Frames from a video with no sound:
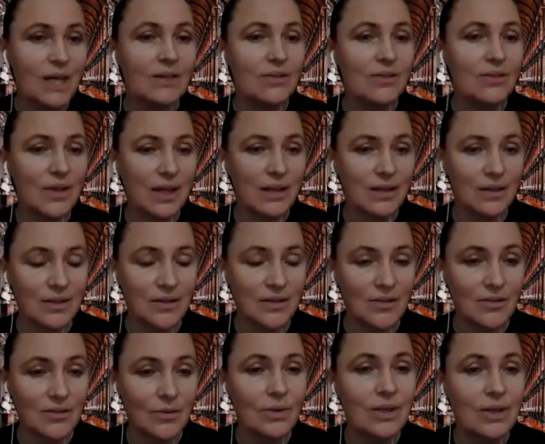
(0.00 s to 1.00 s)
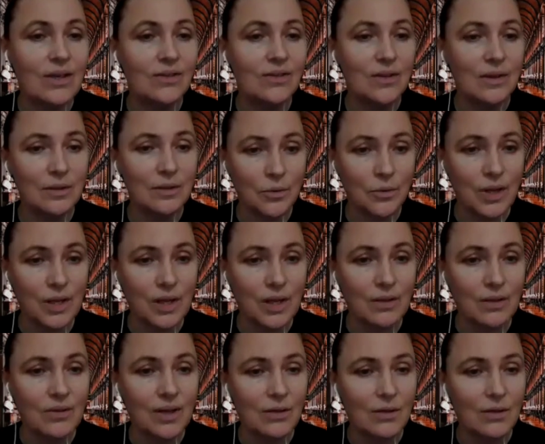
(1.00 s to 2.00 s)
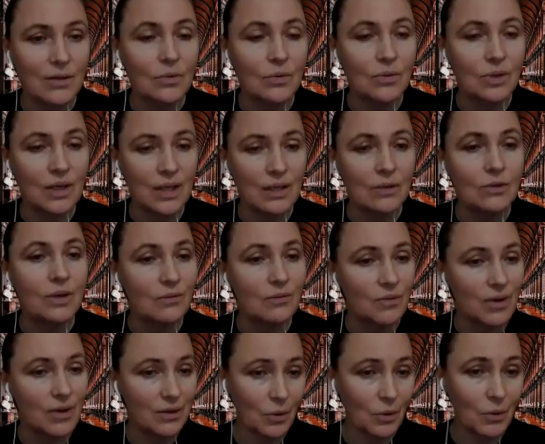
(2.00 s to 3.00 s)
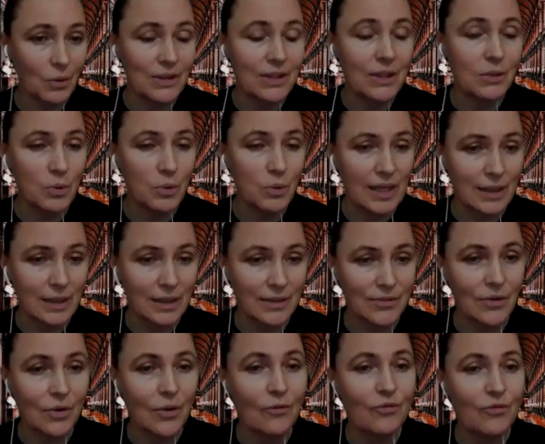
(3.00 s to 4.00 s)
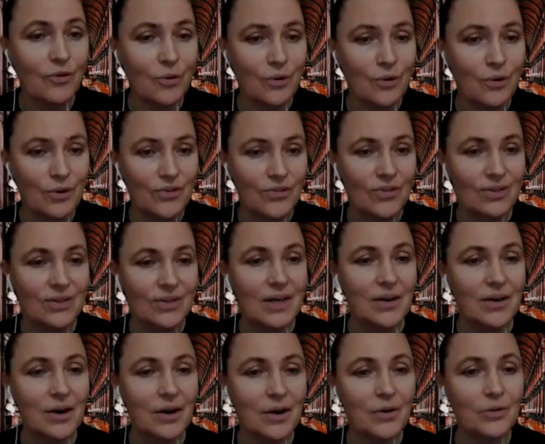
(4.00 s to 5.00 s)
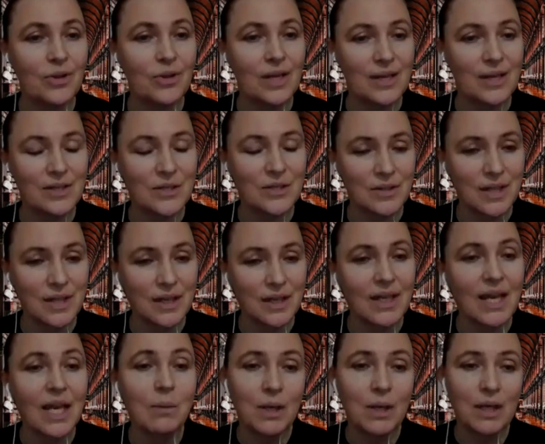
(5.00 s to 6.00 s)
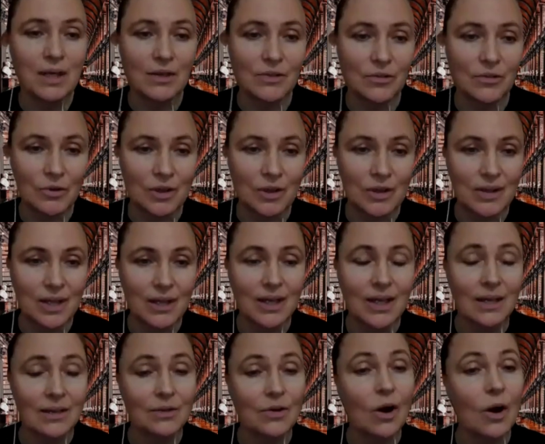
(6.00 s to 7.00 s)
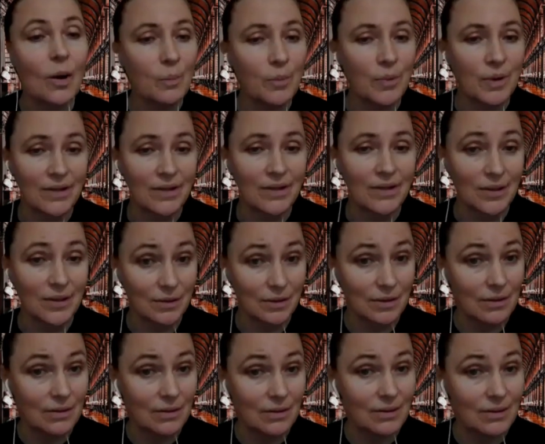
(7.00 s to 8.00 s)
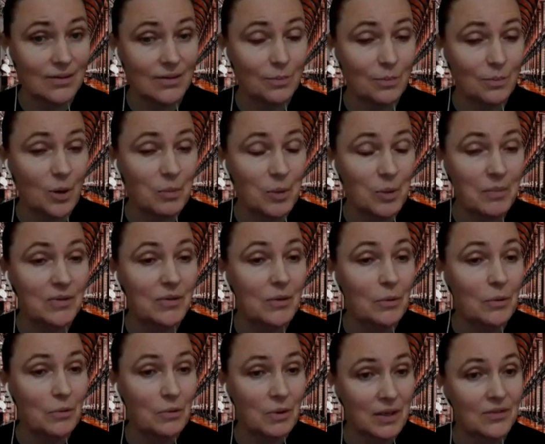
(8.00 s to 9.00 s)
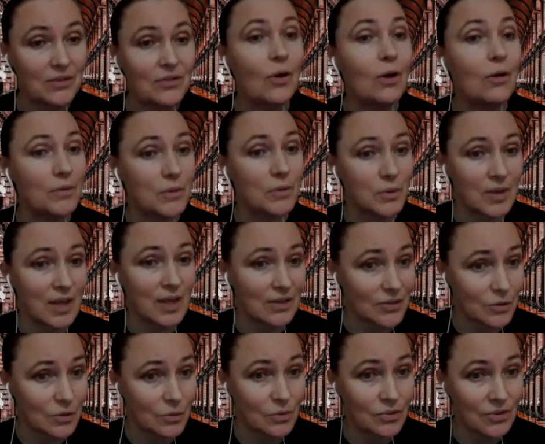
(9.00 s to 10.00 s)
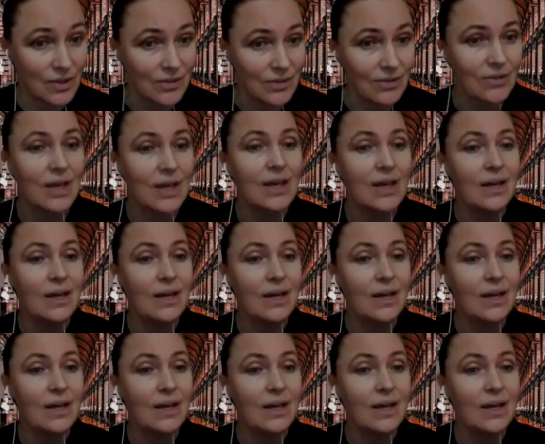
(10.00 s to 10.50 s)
mindset, it's so easy to think that you need to invent all the wheels. So of course, there are things the gaming industry can copy, and this problem is already solved. You just use this.